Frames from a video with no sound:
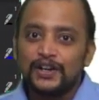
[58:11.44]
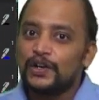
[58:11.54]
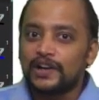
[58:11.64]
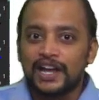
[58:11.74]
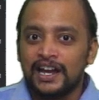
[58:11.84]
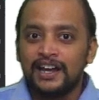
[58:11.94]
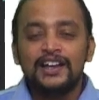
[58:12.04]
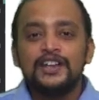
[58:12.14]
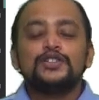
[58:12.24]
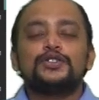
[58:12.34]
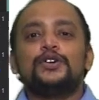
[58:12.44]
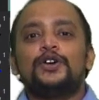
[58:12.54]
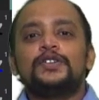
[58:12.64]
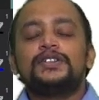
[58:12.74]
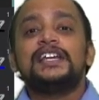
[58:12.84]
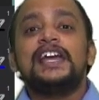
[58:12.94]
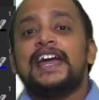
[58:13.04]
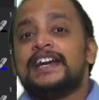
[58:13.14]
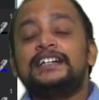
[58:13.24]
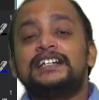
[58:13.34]
Okay. So CA
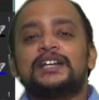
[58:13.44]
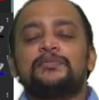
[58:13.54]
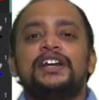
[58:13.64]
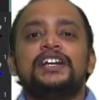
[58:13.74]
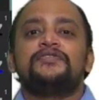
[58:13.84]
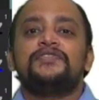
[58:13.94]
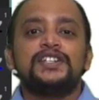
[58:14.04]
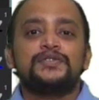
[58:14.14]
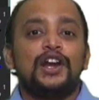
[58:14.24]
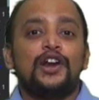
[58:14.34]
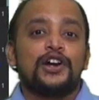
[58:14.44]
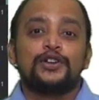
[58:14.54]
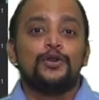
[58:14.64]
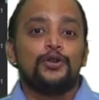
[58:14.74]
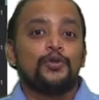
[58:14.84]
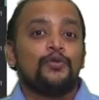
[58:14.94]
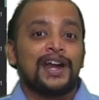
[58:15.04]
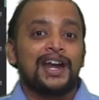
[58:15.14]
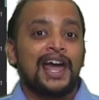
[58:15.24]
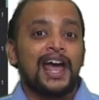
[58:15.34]
intermediate fees will not go to
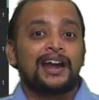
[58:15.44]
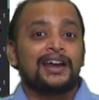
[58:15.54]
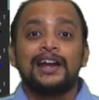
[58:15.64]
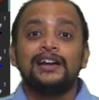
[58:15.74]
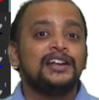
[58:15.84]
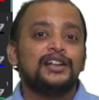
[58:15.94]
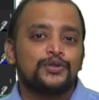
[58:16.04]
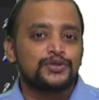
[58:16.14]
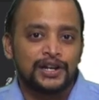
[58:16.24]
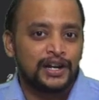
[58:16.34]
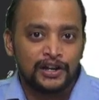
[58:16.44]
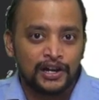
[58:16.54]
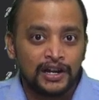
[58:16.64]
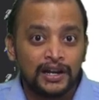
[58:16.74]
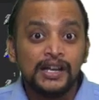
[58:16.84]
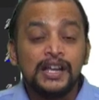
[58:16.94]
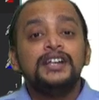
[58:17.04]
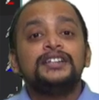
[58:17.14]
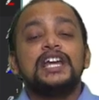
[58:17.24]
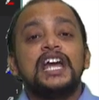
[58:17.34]
1 lakh, 90,000 and all.
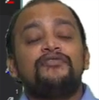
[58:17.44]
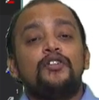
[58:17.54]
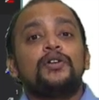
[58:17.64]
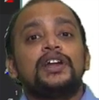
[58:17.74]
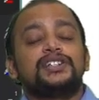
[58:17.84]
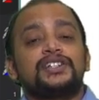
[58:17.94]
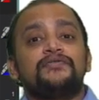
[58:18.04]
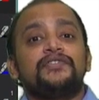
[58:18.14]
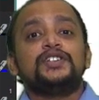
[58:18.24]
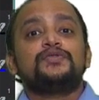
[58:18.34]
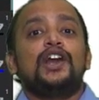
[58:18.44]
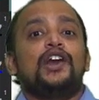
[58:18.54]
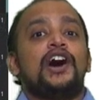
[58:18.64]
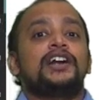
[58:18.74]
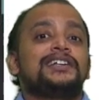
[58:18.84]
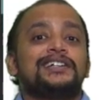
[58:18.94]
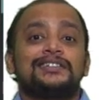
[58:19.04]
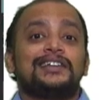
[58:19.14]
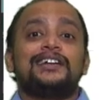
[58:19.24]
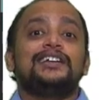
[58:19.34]
CA foundation fees will not touch
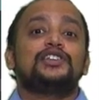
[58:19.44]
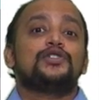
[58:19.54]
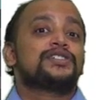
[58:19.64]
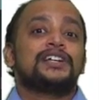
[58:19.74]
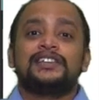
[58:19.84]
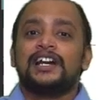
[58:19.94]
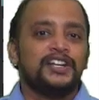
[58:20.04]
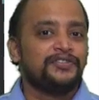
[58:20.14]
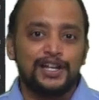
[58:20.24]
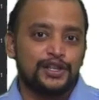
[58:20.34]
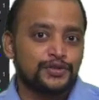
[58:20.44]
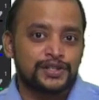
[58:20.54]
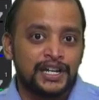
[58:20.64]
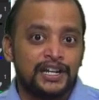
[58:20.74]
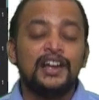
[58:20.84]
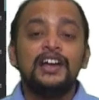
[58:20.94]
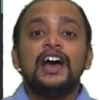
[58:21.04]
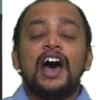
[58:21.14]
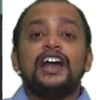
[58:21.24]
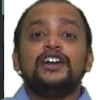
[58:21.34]
30,000, 35,000
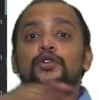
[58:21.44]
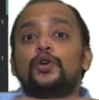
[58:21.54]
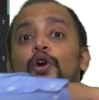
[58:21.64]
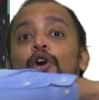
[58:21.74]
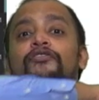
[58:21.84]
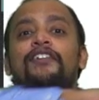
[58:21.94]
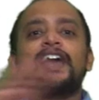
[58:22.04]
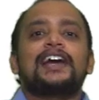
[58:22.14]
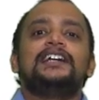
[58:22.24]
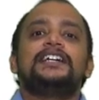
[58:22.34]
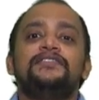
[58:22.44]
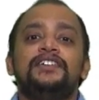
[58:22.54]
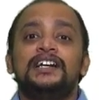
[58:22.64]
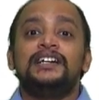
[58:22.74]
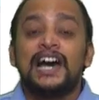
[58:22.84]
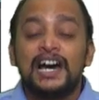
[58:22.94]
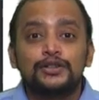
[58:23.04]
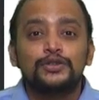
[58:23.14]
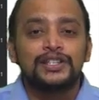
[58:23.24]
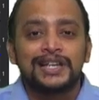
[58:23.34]
and no faculty will dare
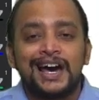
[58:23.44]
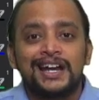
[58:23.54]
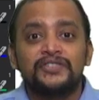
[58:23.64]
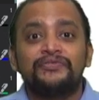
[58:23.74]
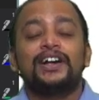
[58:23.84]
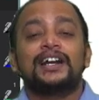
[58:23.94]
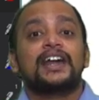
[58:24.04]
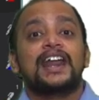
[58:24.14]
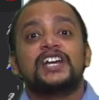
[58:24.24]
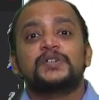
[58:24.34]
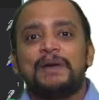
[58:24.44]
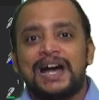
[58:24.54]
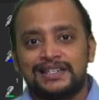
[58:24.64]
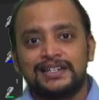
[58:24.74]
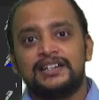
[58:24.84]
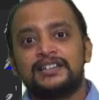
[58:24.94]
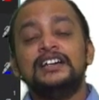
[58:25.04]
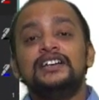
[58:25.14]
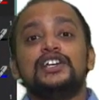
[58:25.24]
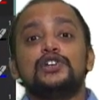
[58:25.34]
to charge for crash batches.
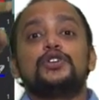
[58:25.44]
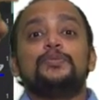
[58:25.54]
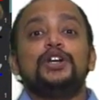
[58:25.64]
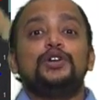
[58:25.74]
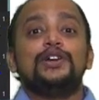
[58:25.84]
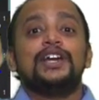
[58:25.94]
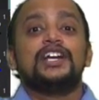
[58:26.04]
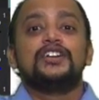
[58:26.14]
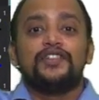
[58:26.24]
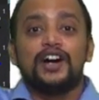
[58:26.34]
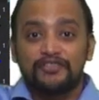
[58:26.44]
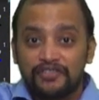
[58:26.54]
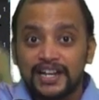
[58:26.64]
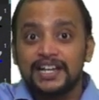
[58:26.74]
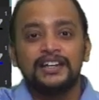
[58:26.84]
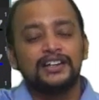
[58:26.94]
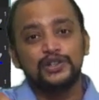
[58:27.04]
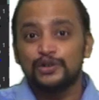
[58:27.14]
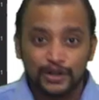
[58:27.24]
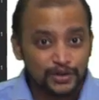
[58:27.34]
They should be doing it for free.
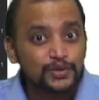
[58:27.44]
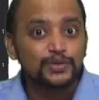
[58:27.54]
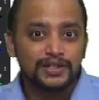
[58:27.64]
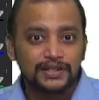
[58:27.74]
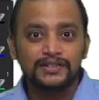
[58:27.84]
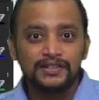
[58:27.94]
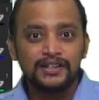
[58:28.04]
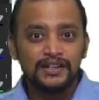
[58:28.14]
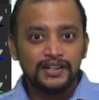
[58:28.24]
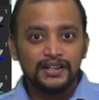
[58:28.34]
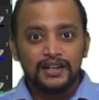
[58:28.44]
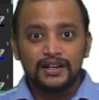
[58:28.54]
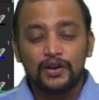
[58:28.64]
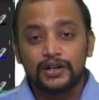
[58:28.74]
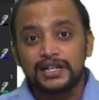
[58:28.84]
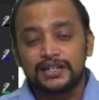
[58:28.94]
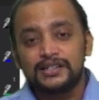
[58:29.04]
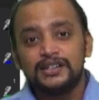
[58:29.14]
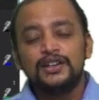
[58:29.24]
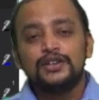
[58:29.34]
You understood? Got
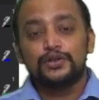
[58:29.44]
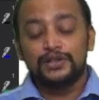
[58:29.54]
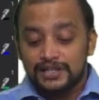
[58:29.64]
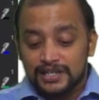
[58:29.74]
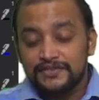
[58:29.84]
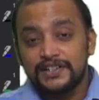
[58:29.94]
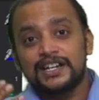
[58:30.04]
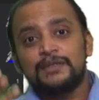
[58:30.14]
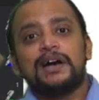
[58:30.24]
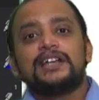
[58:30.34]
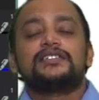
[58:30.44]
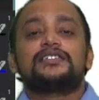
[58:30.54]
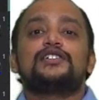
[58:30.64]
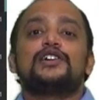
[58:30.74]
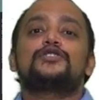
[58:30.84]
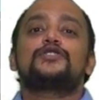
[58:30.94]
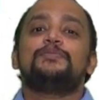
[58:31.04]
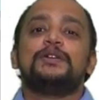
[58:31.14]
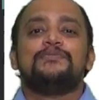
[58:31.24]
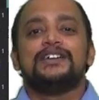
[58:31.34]
it? So these revision batches and all should
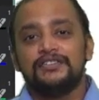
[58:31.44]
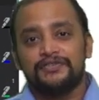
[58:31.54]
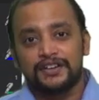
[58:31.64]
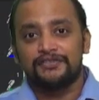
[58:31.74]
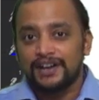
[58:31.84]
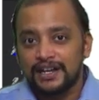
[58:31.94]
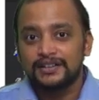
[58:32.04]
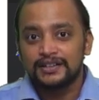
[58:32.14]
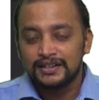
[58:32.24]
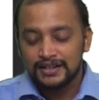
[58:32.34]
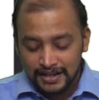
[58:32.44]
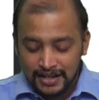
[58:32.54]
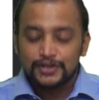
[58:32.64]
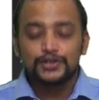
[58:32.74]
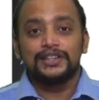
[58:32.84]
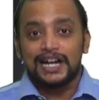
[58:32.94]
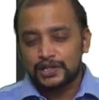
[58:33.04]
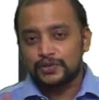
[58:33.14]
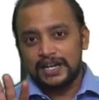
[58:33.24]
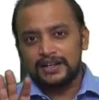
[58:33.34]
be made for free. So
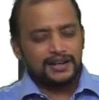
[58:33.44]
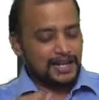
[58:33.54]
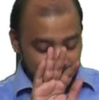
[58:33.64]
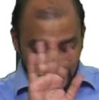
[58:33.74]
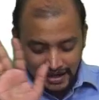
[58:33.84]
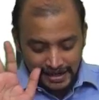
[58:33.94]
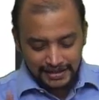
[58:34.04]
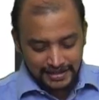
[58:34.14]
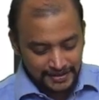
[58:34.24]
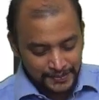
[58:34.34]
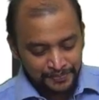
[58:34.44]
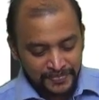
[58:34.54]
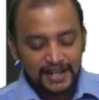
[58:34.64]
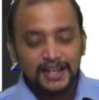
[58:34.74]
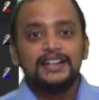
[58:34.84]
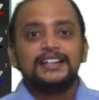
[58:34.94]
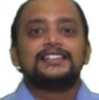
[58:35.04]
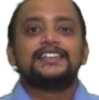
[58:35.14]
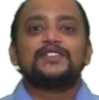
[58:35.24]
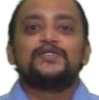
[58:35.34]
that's why nothing else.
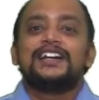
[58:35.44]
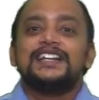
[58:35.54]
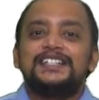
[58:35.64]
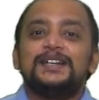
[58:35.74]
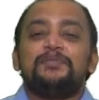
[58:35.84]
Sir, what is the